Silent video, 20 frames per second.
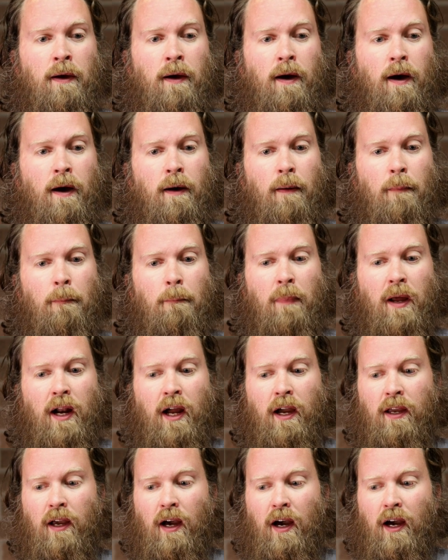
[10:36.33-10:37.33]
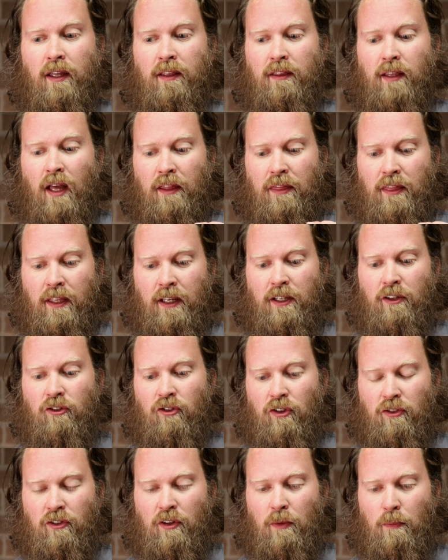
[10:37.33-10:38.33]
But I think it's
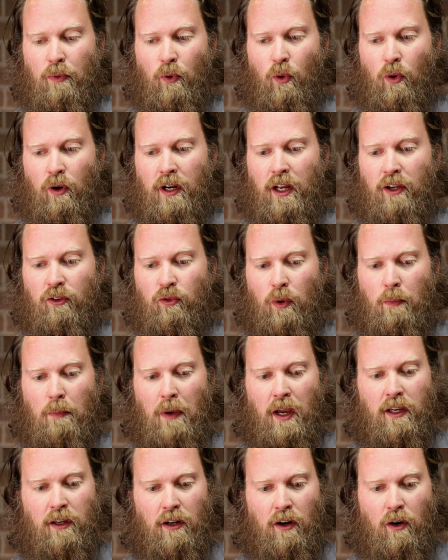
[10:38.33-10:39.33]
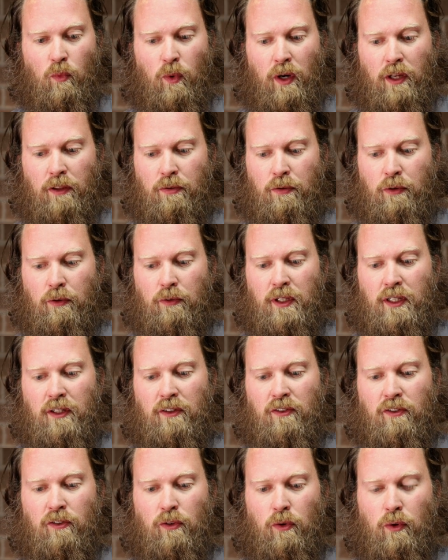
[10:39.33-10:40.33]
just important as we're making our way through
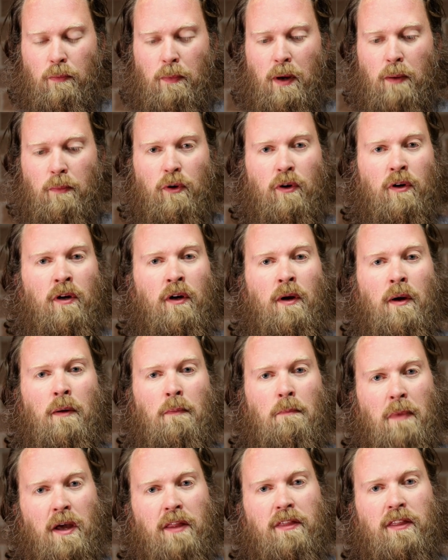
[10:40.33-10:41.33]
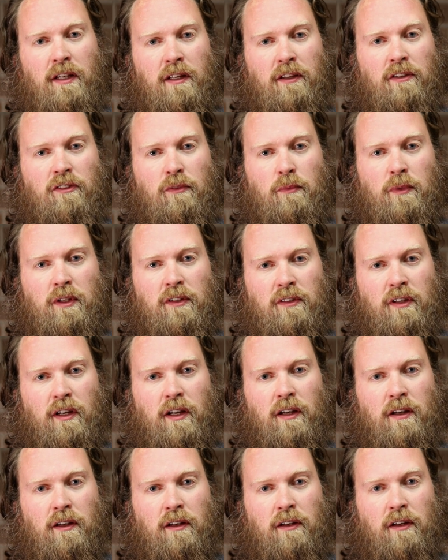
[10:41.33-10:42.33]
these to remember Methodism is
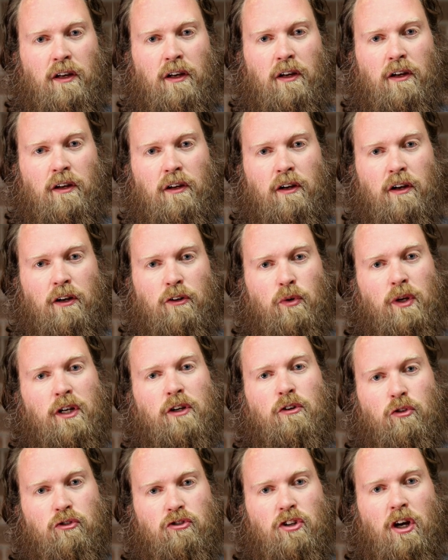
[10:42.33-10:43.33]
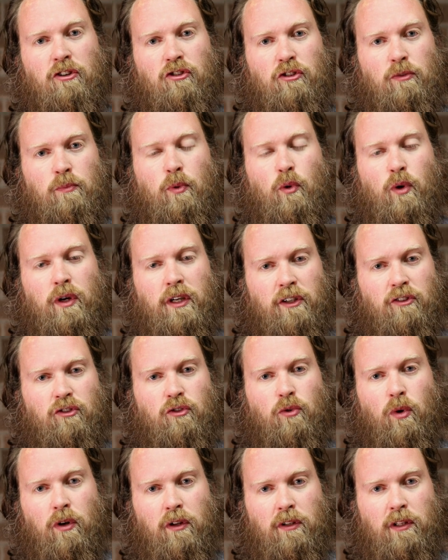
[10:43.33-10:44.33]
at a critical junction point
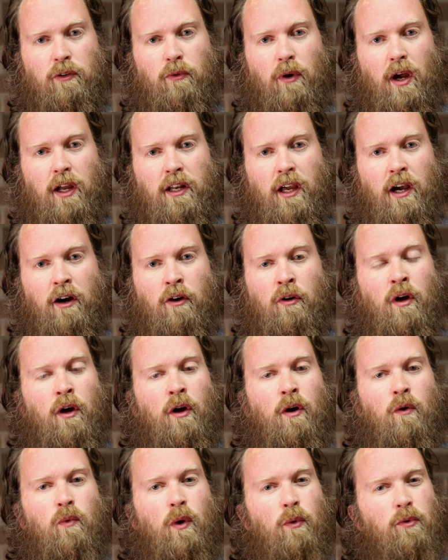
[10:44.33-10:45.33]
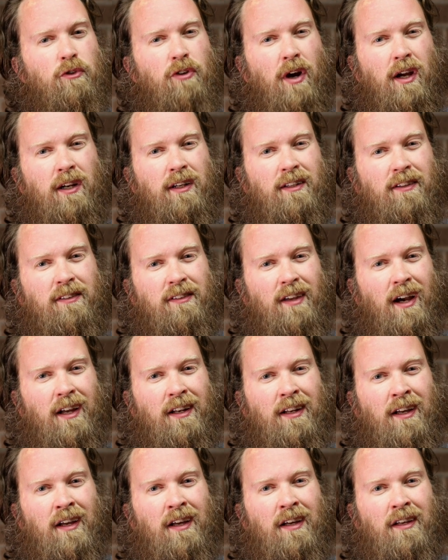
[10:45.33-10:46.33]
historically right now, where we're trying to
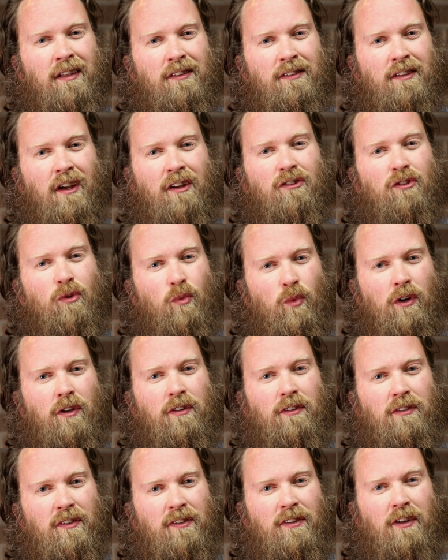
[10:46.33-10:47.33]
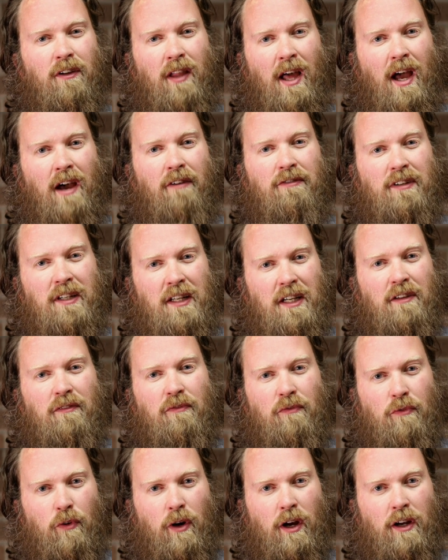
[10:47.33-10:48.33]
decide, does the world still have need
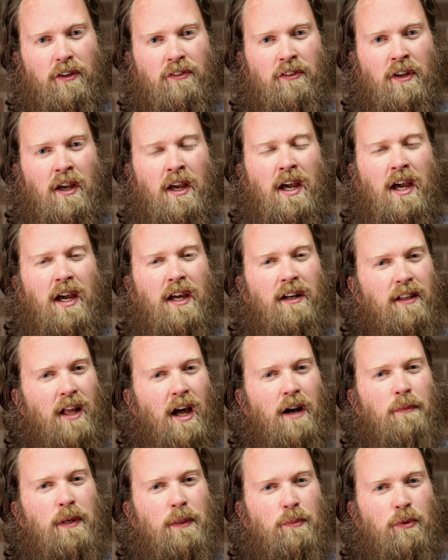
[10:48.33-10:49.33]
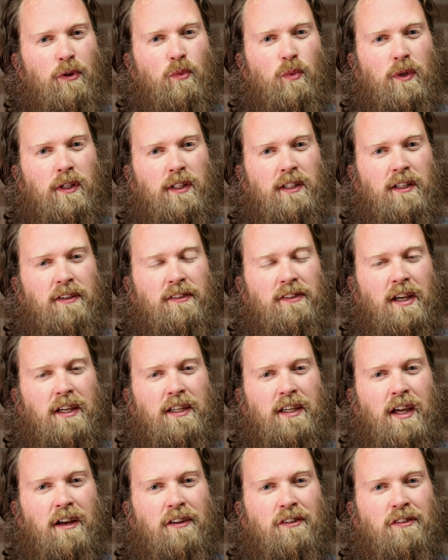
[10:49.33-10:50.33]
for us? And a lot of people are willing to say
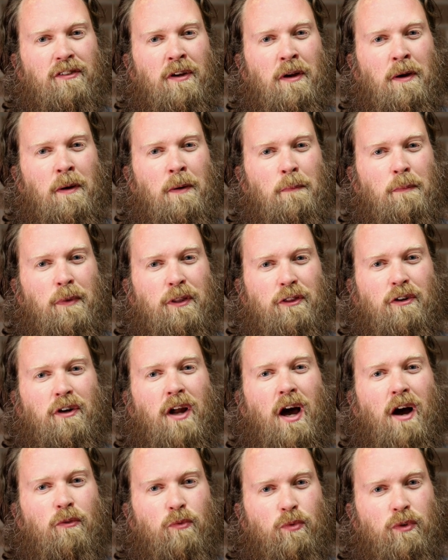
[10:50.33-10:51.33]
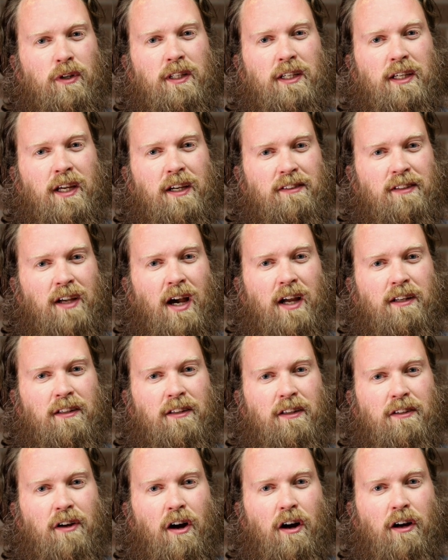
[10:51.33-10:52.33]
yes, but they're not really
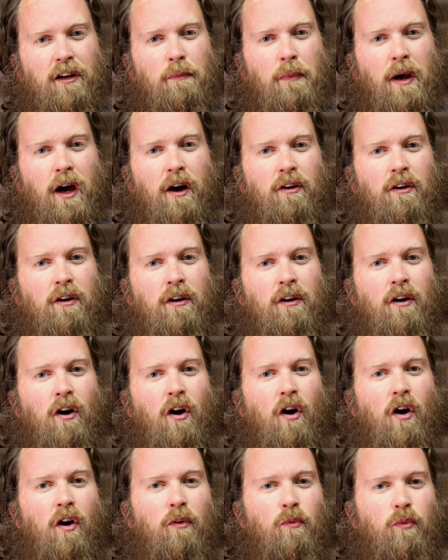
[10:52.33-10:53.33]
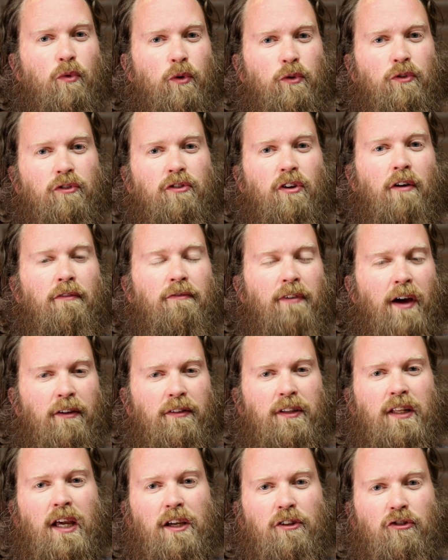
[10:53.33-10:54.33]
excited to talk about our roots, our
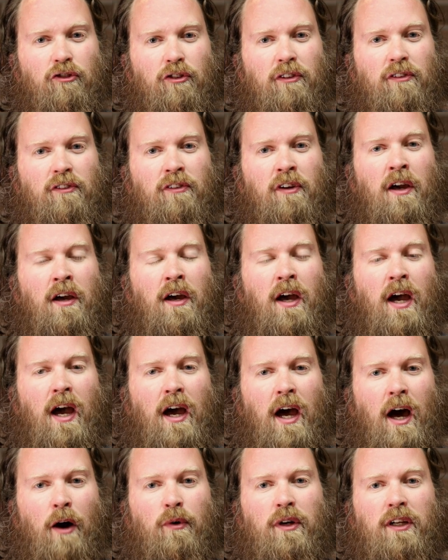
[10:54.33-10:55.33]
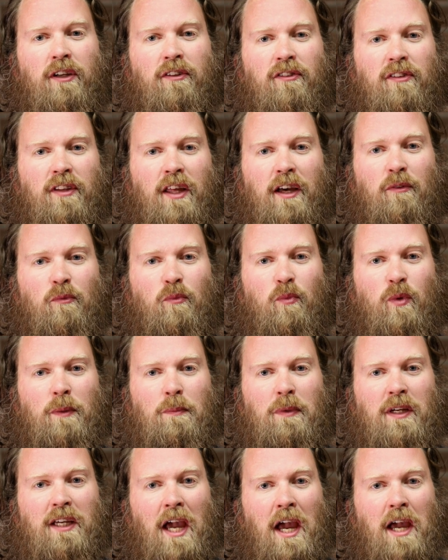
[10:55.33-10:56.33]
foundations, how it is that we
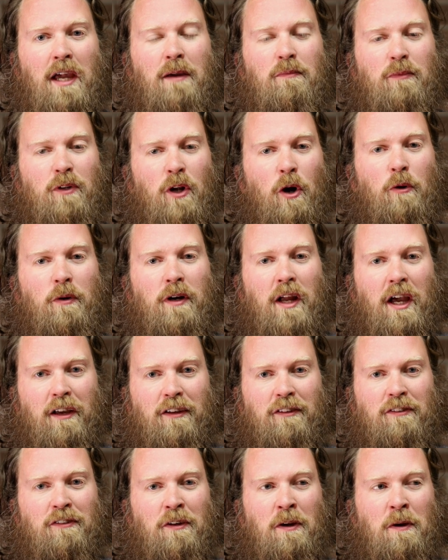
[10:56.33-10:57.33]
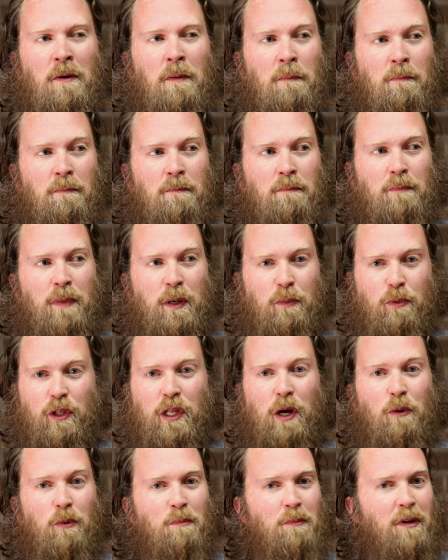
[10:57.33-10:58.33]
became known as people
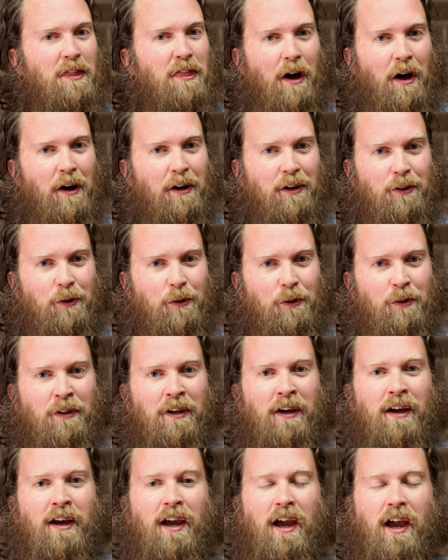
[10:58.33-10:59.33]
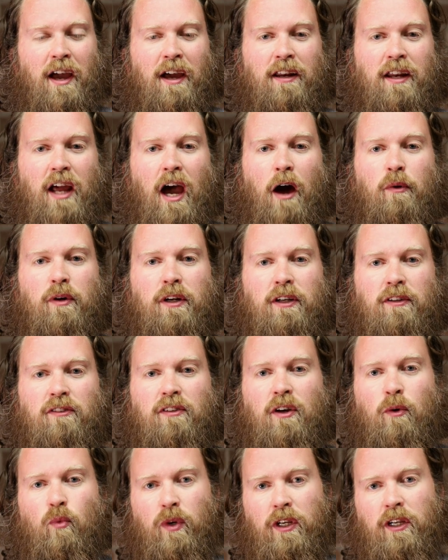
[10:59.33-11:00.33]
that were methodical, and how it is
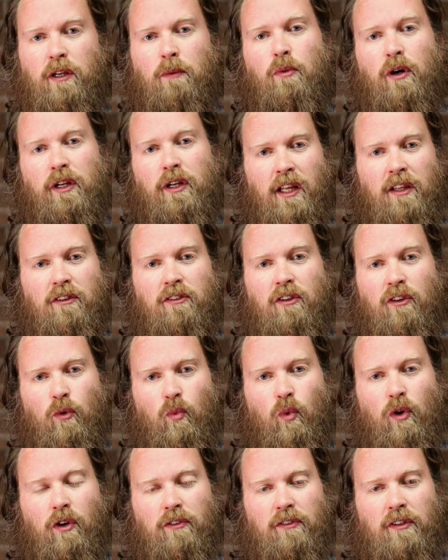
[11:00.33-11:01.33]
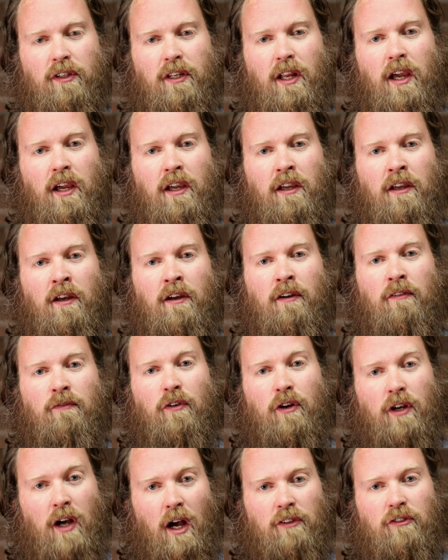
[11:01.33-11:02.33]
that we could that to the world today
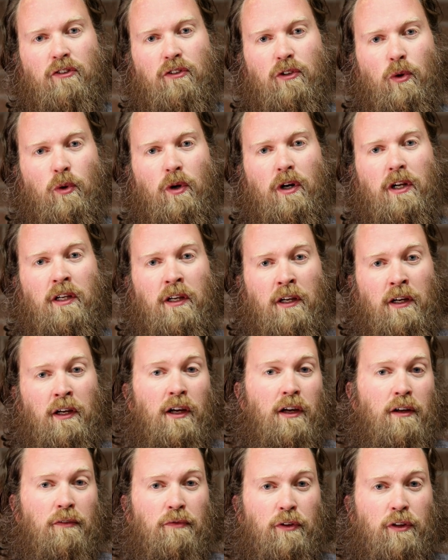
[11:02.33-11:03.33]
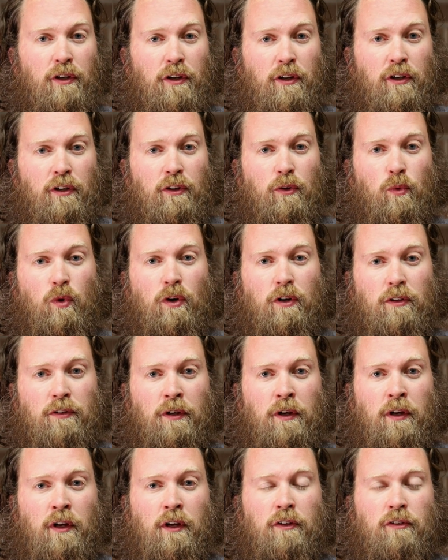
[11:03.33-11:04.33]
for God's glory and for the good of the world.
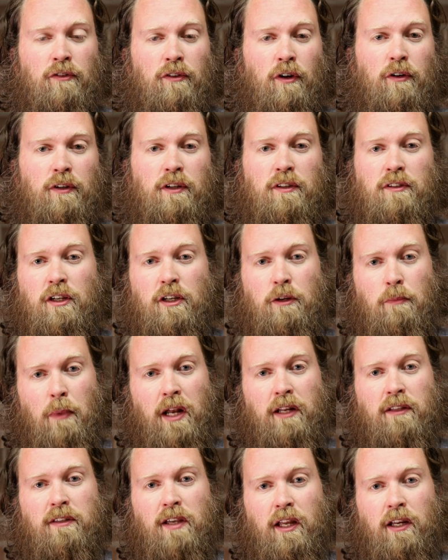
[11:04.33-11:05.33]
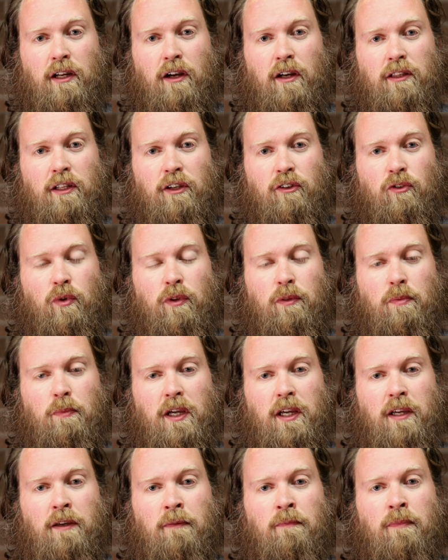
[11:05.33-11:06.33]
So continue meditating on this with
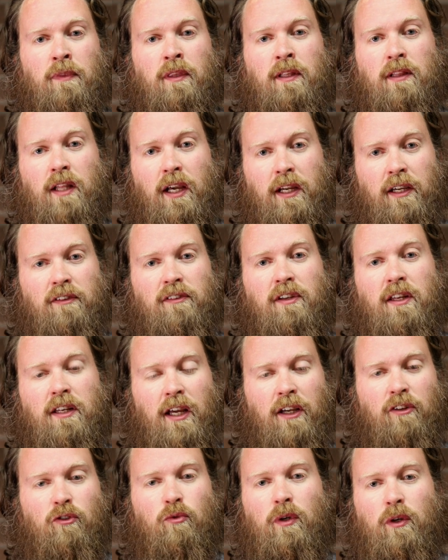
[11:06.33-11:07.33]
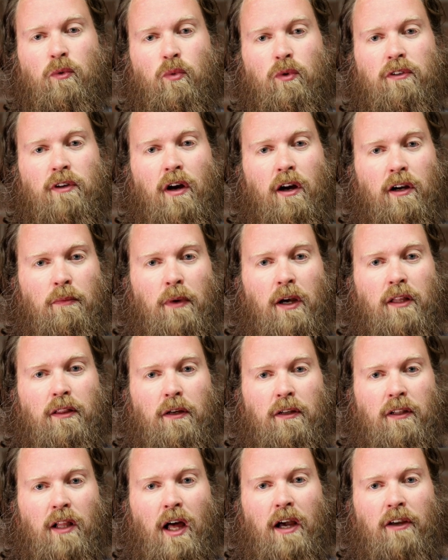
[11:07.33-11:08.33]
me. Like I said, next week we'll talk about
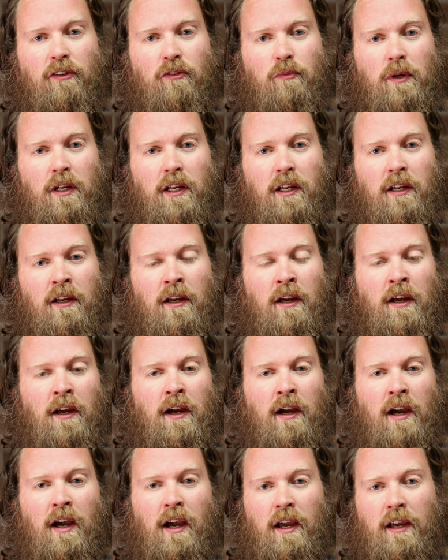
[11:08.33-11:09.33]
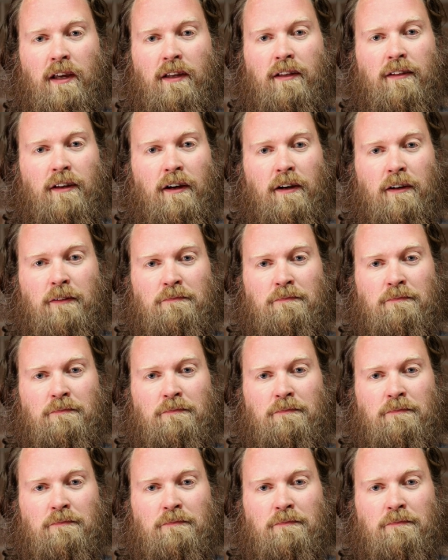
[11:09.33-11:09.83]
the class meeting, and